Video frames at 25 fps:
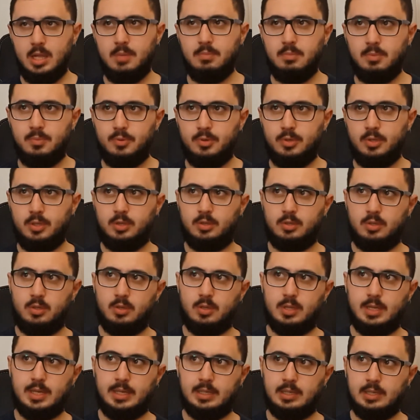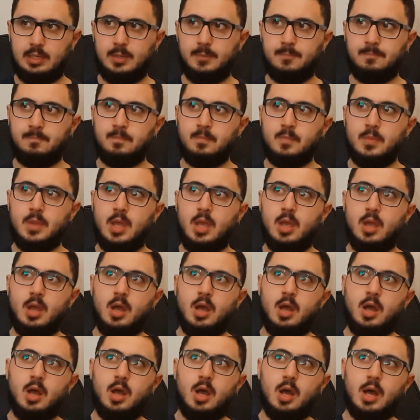Let me put it to you like that.
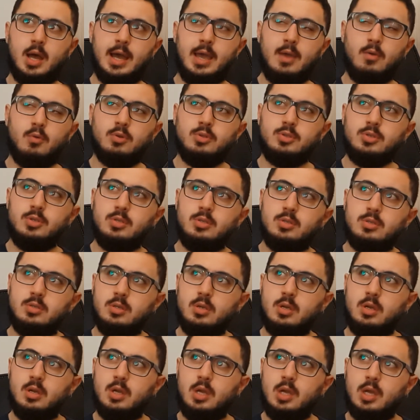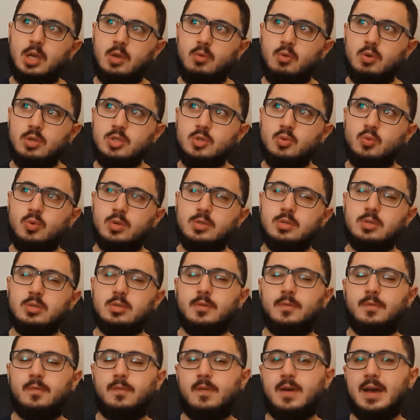I once
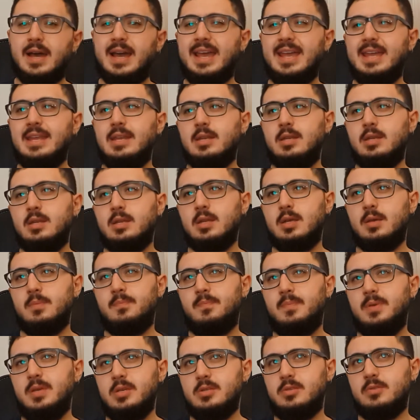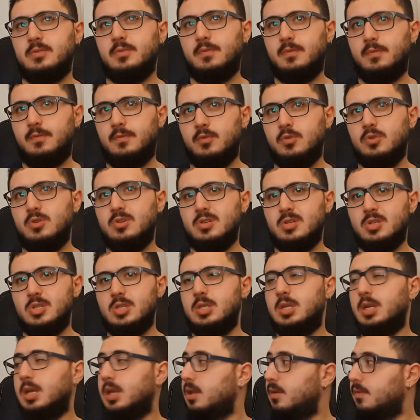wanted to find a piece of wooden
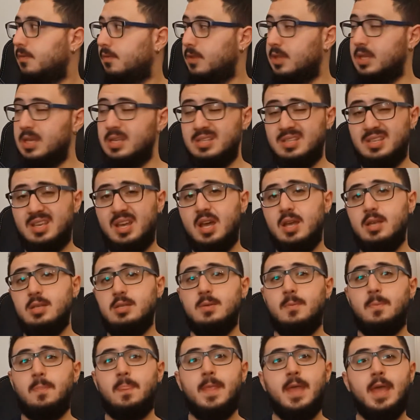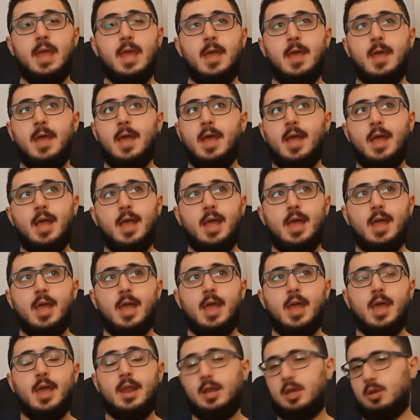stick for these guys,
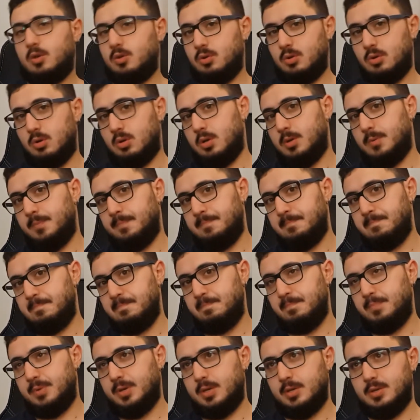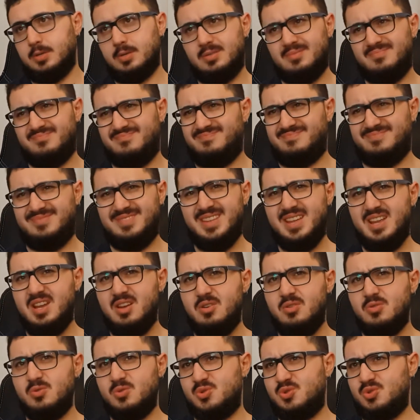and I couldn't because there
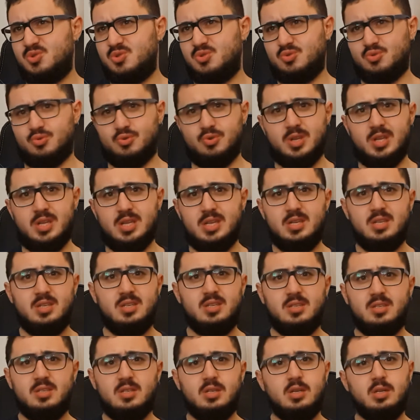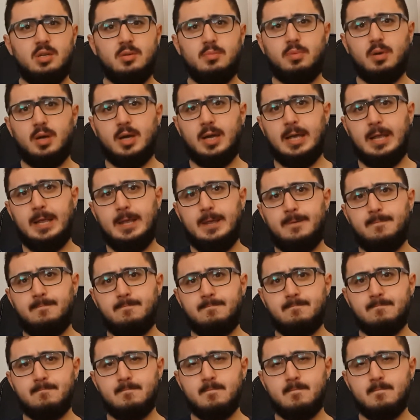are no trees nearby.